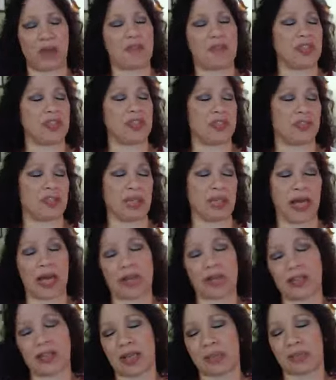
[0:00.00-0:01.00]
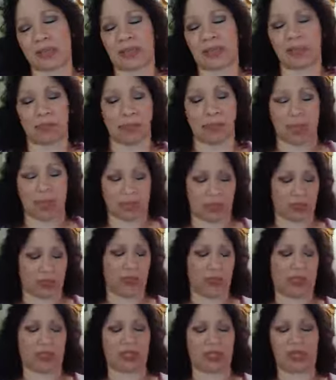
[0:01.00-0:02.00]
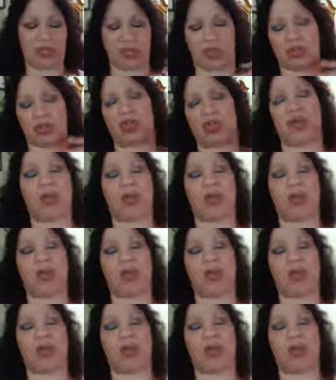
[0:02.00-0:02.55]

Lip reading: Dove is a lot of times it's a messenger